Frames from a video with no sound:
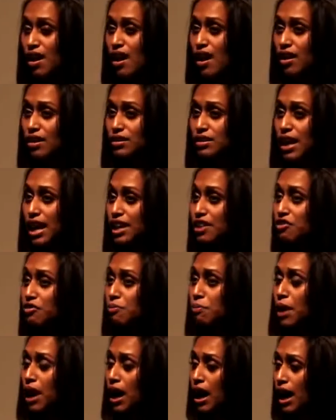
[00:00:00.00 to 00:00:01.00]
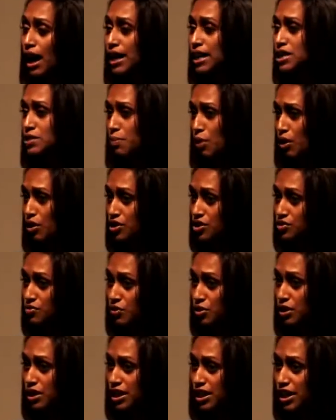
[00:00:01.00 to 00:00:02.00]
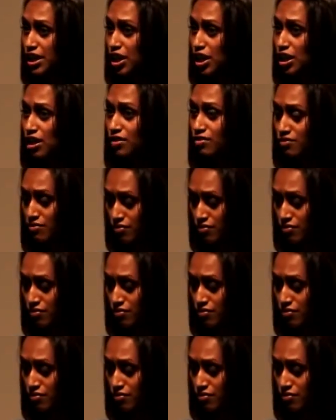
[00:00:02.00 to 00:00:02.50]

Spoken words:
a life behind bars for a year.